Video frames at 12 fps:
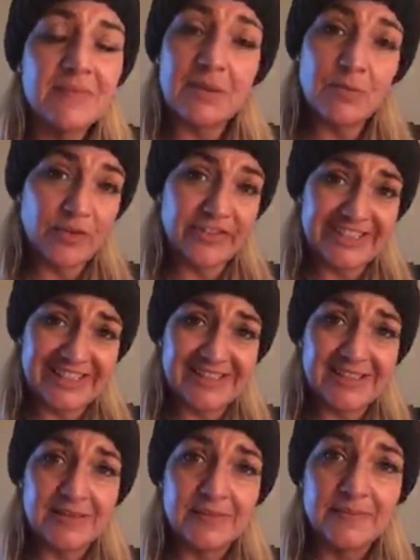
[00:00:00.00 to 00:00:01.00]

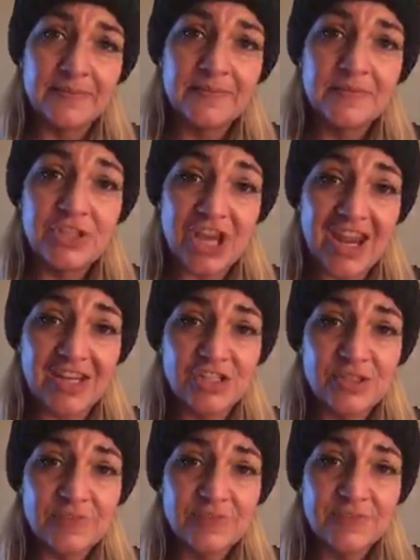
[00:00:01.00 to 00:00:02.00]
Metamorphosis.
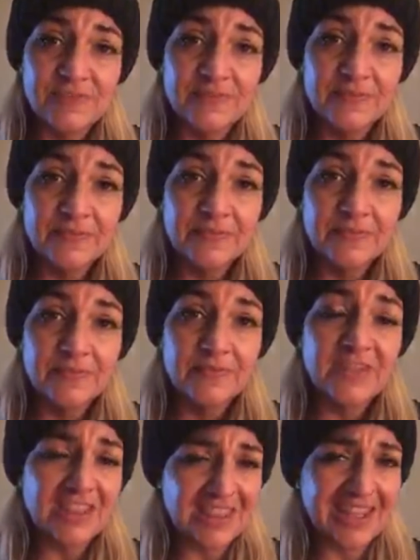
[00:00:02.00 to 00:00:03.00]
Change.
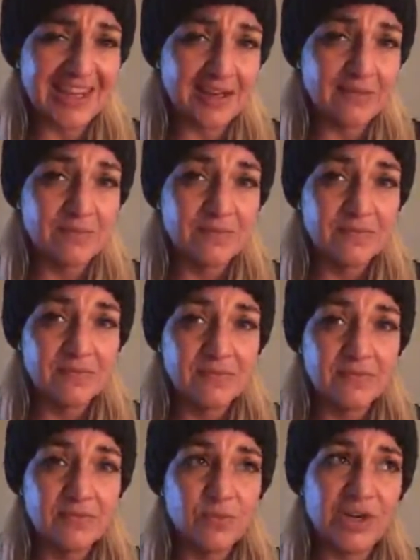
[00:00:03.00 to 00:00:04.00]
The thing
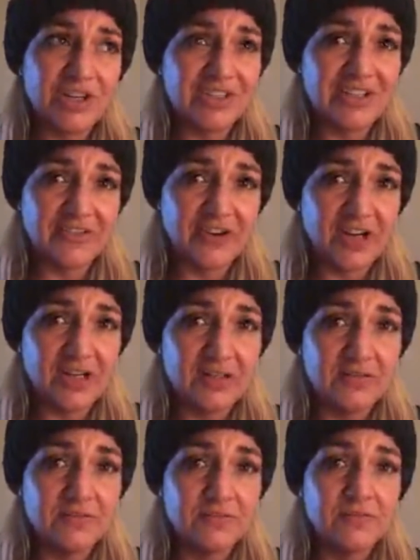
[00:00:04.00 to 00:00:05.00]
where you're
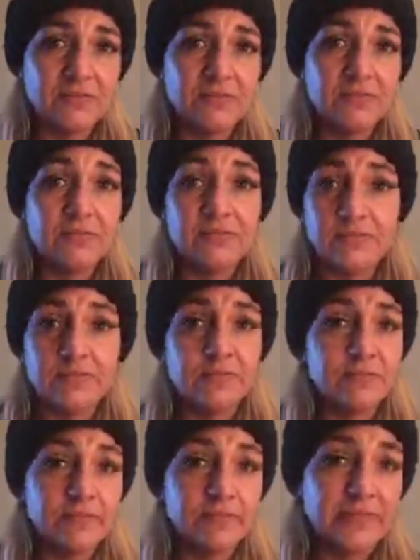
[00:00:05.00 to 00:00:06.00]
different.
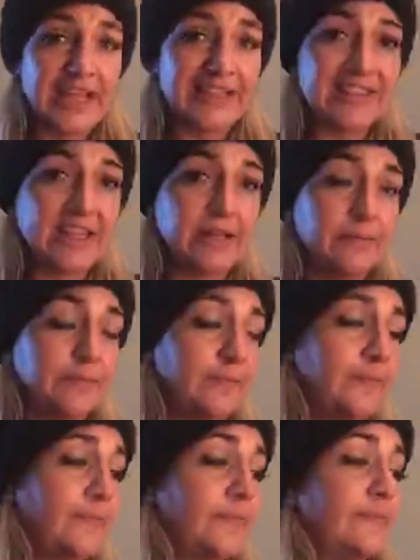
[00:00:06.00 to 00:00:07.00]
That thing.